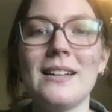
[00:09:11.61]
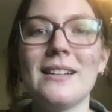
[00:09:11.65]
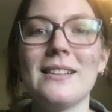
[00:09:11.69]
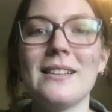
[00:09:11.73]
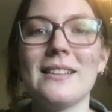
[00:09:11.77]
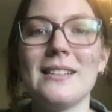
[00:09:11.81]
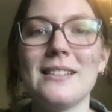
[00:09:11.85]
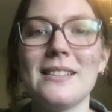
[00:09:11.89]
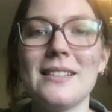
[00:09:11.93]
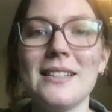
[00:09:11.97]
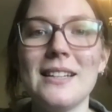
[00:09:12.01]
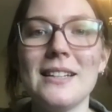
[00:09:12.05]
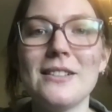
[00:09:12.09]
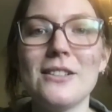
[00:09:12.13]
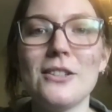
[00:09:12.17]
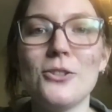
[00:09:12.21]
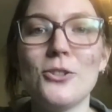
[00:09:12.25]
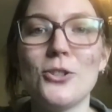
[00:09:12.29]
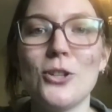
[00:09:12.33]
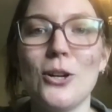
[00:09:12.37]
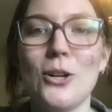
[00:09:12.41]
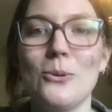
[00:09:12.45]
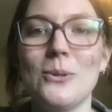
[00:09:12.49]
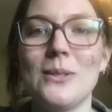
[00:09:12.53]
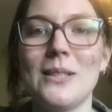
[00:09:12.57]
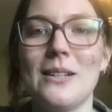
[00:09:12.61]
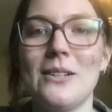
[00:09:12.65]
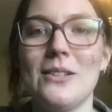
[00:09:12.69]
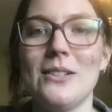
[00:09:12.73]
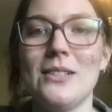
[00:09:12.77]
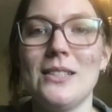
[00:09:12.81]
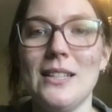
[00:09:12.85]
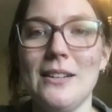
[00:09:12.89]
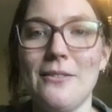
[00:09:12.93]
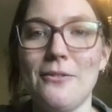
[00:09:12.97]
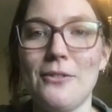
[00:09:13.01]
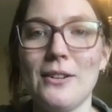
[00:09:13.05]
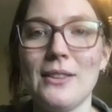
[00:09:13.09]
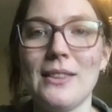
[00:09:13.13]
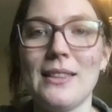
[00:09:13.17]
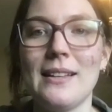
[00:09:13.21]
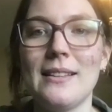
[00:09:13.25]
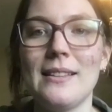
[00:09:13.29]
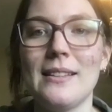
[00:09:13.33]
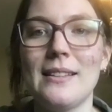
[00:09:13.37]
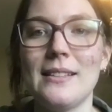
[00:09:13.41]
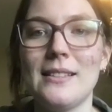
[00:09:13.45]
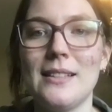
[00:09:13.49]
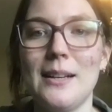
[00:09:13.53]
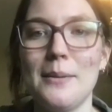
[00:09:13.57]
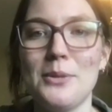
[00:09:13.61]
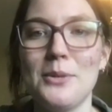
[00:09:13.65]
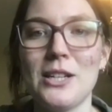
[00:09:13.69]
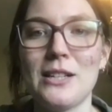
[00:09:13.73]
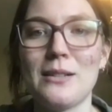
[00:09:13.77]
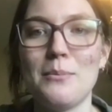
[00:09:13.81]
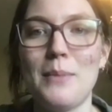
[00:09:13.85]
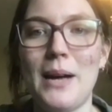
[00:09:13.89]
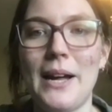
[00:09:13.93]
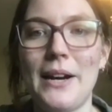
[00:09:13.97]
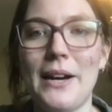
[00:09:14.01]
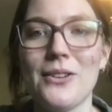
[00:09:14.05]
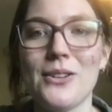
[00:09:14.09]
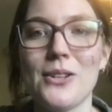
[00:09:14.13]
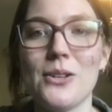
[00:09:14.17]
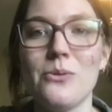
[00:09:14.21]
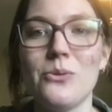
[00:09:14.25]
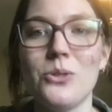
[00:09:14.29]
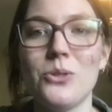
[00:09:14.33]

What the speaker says: listening to shows that are different than the subject matter you